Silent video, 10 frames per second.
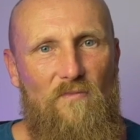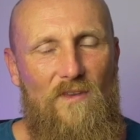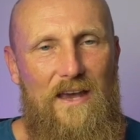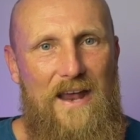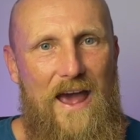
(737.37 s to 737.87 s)

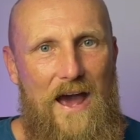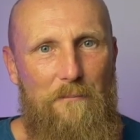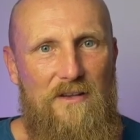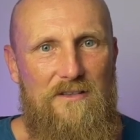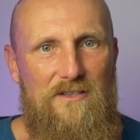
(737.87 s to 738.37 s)
It
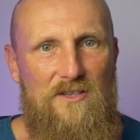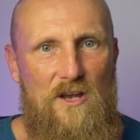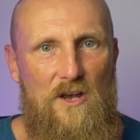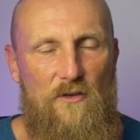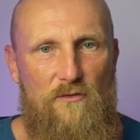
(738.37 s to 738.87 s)
happens
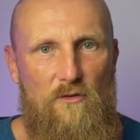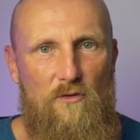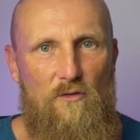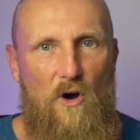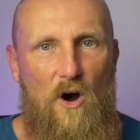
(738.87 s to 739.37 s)

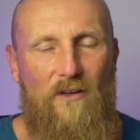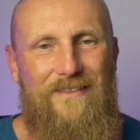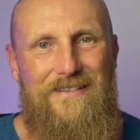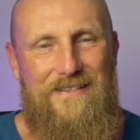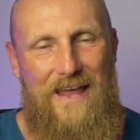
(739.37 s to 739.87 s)
through
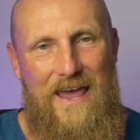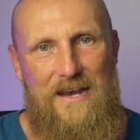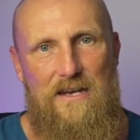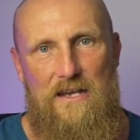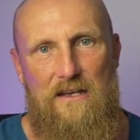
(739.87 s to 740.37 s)

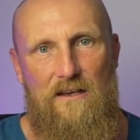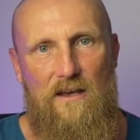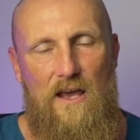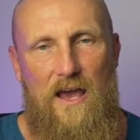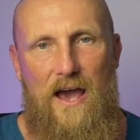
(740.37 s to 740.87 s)
understanding
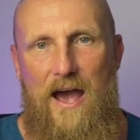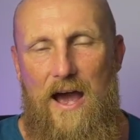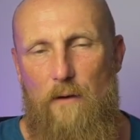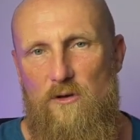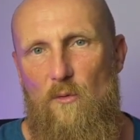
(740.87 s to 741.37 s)

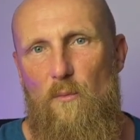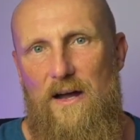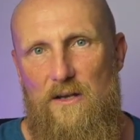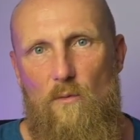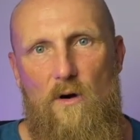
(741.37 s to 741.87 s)
how your
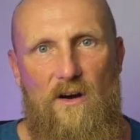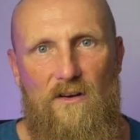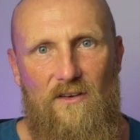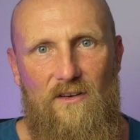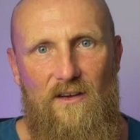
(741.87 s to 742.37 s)
body
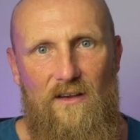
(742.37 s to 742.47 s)
works.